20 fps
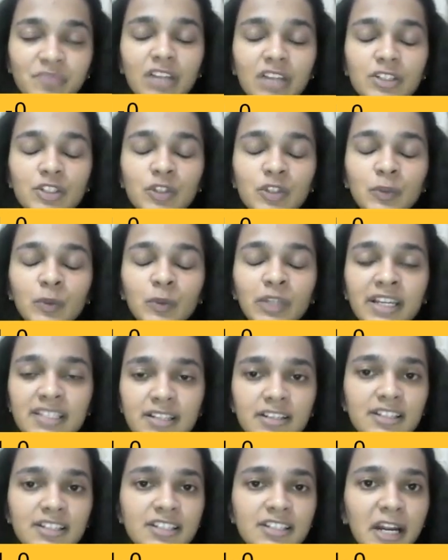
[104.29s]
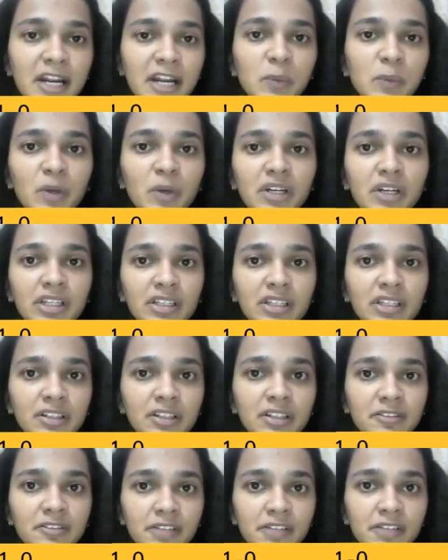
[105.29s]
So let's understand what are the
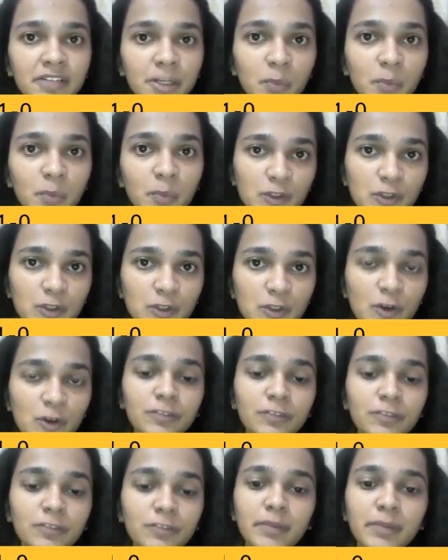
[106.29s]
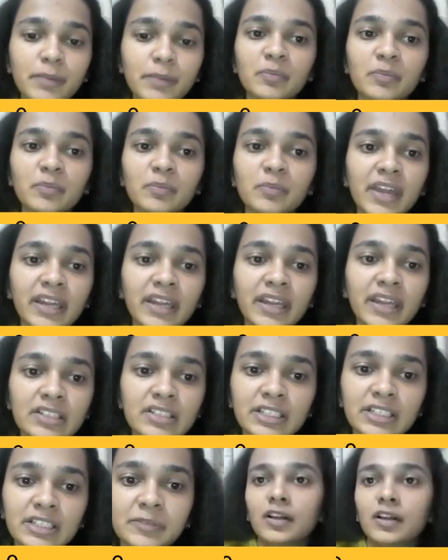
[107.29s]
different books of prime
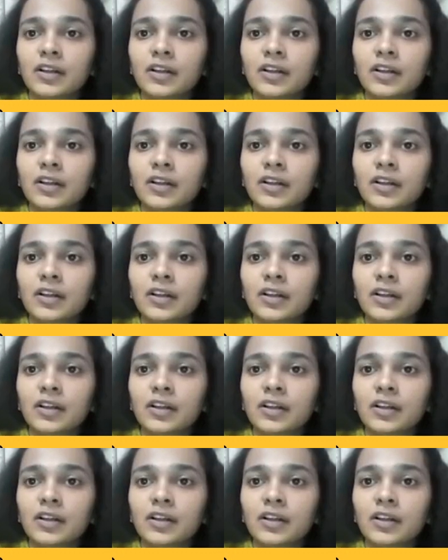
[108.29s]
entry.